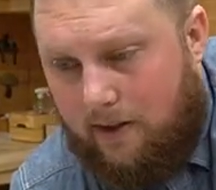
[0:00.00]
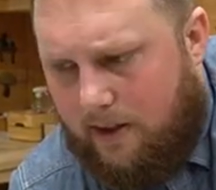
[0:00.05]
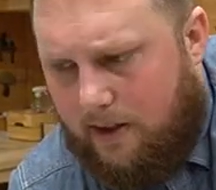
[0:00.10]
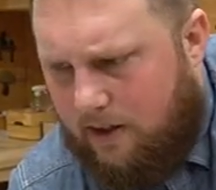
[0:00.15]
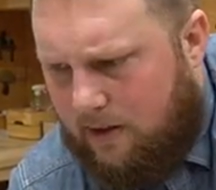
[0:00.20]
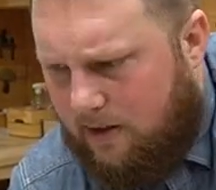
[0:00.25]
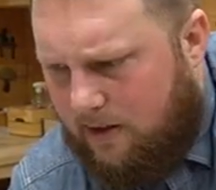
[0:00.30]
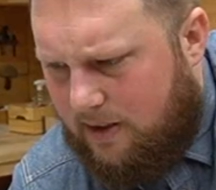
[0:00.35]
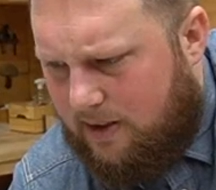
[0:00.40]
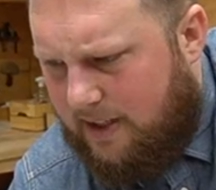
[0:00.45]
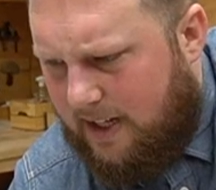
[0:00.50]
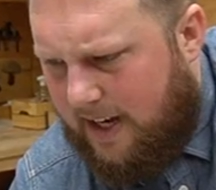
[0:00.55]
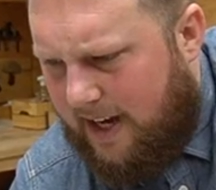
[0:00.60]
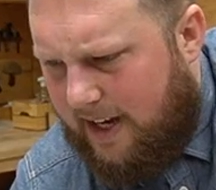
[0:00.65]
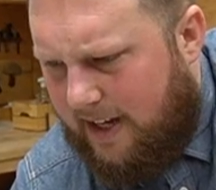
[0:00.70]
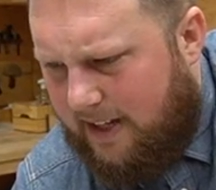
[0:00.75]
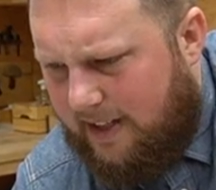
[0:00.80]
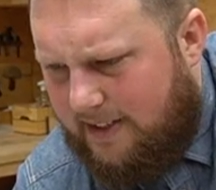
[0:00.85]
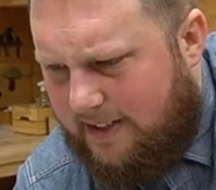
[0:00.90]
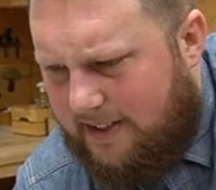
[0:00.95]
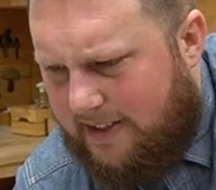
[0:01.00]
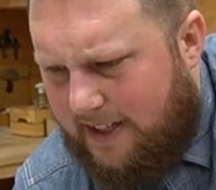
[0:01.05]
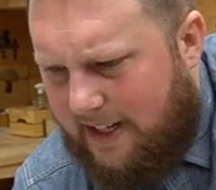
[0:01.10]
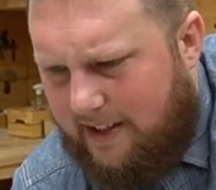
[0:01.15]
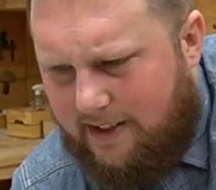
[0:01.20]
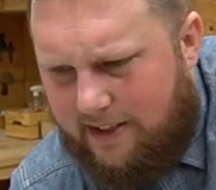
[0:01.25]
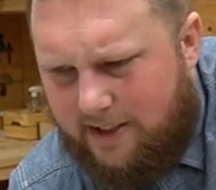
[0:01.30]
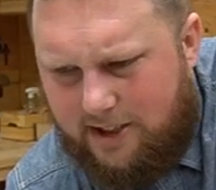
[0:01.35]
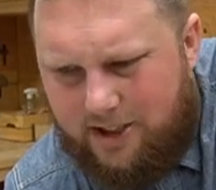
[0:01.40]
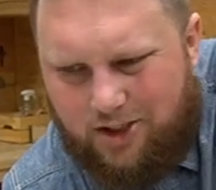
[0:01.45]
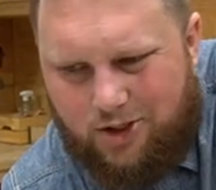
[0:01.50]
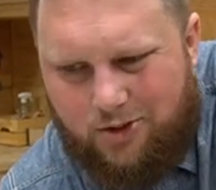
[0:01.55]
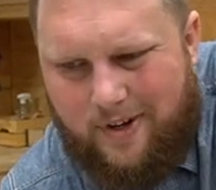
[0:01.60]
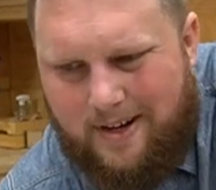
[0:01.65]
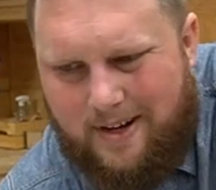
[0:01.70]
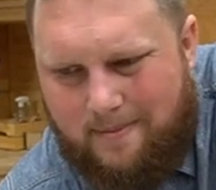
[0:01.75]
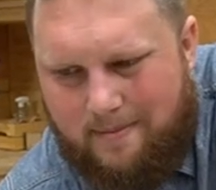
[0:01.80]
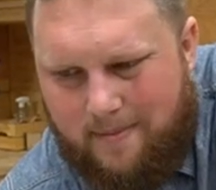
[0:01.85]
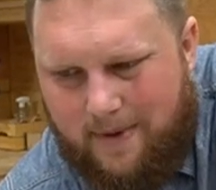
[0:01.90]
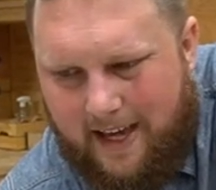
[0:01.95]
Looks like it's saying the
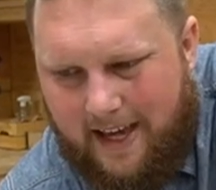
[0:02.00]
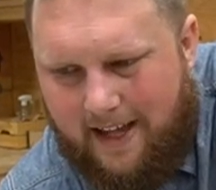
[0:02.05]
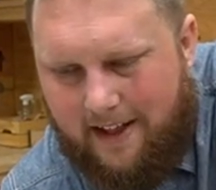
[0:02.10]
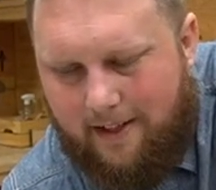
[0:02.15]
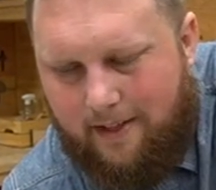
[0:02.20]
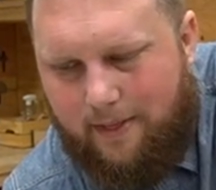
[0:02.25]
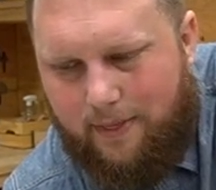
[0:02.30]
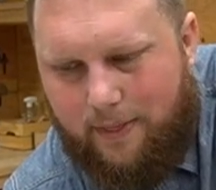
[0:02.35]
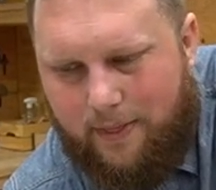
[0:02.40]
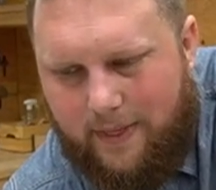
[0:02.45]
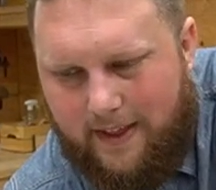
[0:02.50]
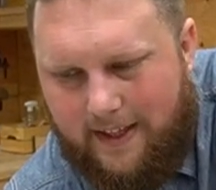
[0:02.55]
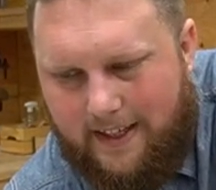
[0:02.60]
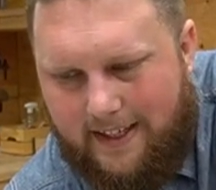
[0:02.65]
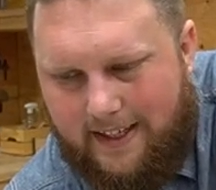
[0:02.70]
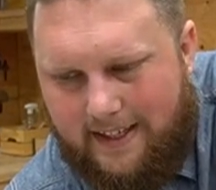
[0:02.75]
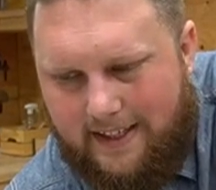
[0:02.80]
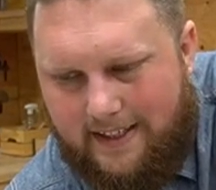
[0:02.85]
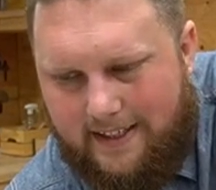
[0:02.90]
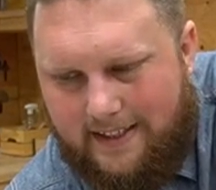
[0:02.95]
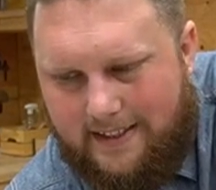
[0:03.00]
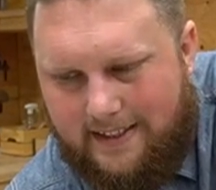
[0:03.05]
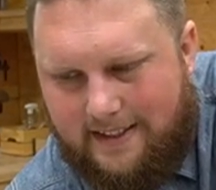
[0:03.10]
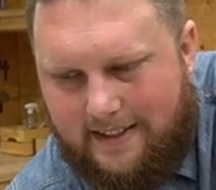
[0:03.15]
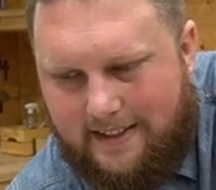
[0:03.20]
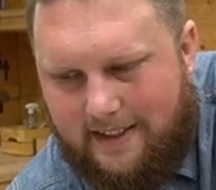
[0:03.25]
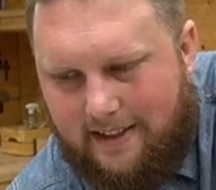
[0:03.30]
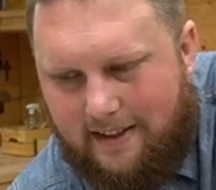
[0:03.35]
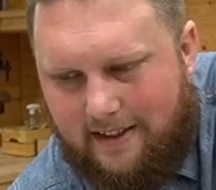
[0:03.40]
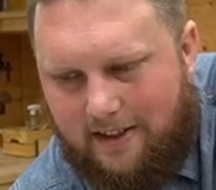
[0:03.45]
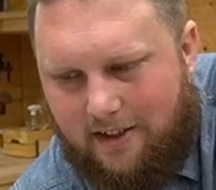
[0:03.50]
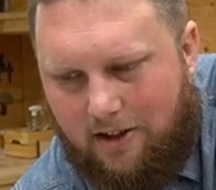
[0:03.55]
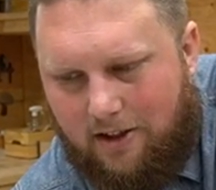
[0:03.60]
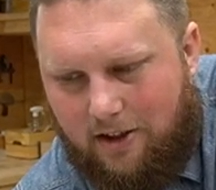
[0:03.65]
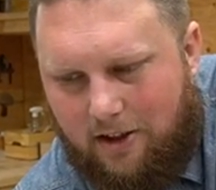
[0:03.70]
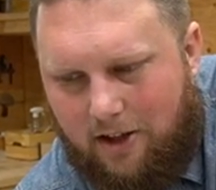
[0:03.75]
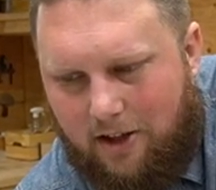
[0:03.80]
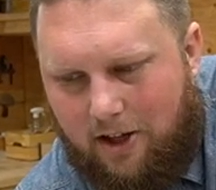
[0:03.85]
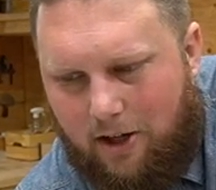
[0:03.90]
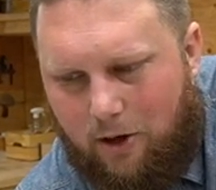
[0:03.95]
stream health is a little
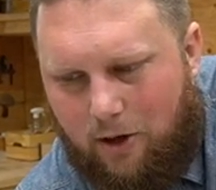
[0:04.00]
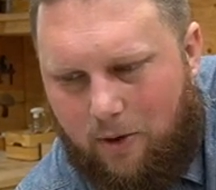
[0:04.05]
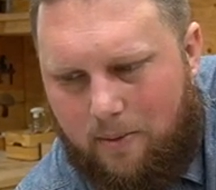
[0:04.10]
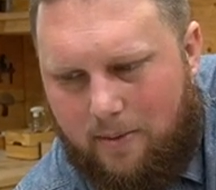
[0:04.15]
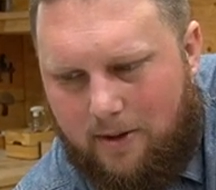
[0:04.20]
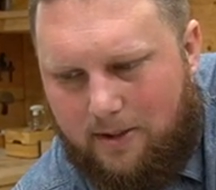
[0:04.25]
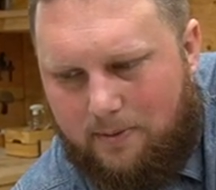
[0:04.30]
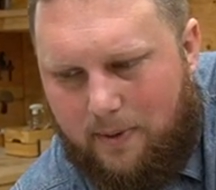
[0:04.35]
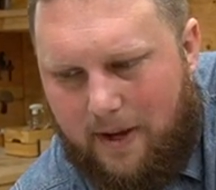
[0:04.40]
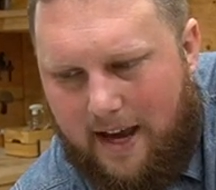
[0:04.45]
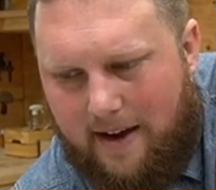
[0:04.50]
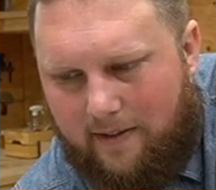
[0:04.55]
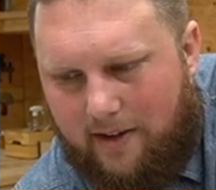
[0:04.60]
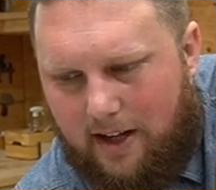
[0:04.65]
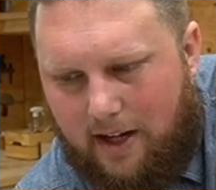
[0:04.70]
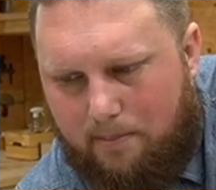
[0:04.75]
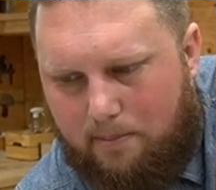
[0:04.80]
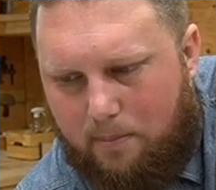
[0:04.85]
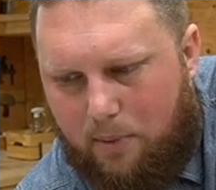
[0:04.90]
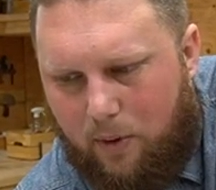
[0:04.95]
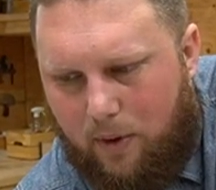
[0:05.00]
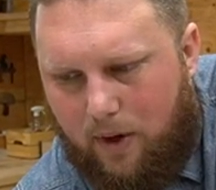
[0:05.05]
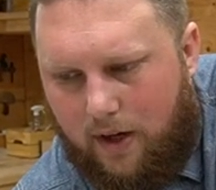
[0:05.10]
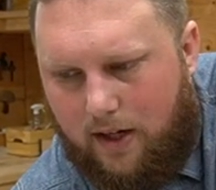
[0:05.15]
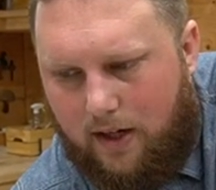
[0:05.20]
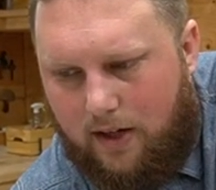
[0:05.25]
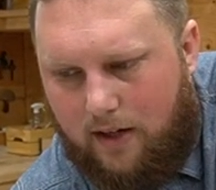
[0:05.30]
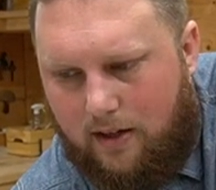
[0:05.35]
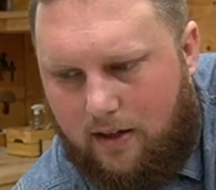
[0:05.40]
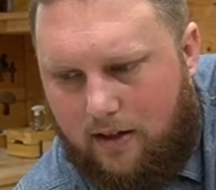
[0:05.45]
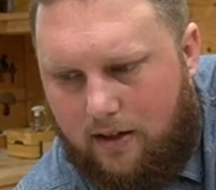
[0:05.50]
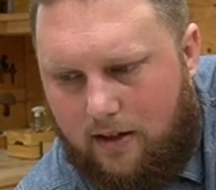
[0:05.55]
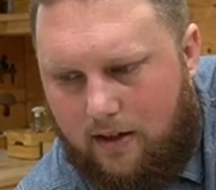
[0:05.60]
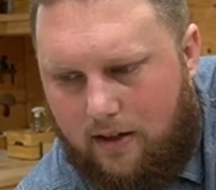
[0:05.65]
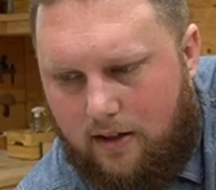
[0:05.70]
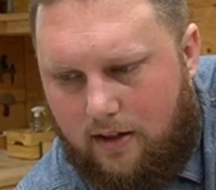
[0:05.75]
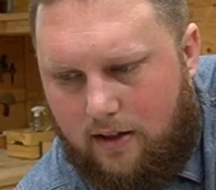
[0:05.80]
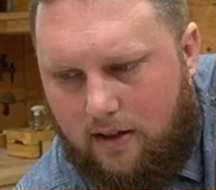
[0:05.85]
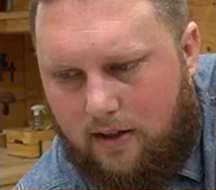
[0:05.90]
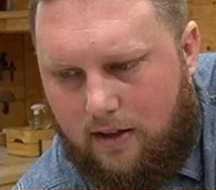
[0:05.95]
low. We must be having like a poor
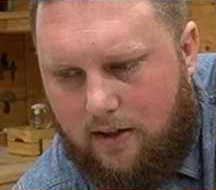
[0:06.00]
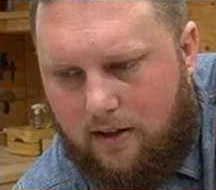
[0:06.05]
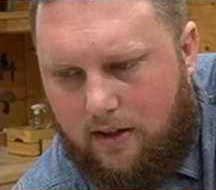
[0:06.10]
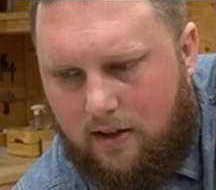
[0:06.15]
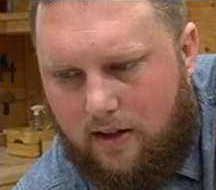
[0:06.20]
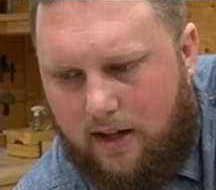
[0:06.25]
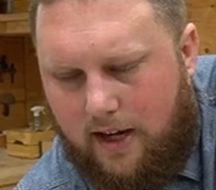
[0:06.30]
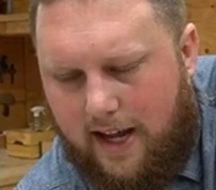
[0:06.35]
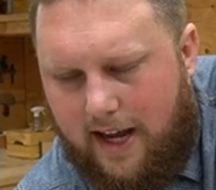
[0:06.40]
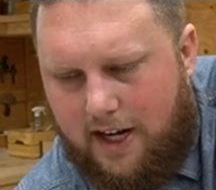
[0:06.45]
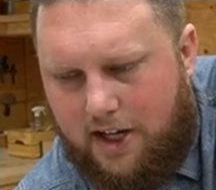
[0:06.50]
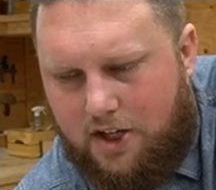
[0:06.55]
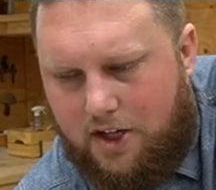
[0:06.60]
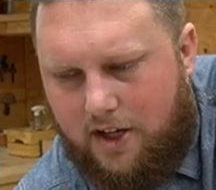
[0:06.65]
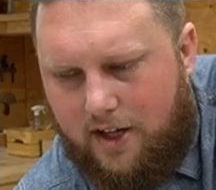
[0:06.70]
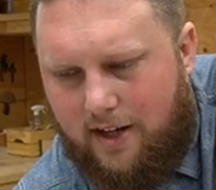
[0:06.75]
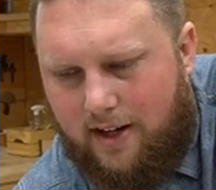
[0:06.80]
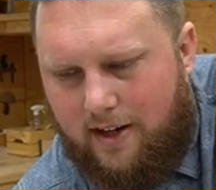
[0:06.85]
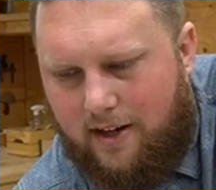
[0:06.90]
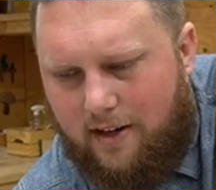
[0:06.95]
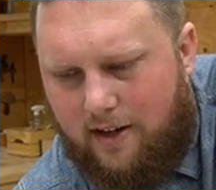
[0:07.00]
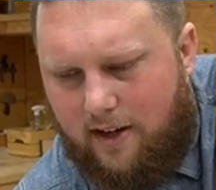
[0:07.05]
connection.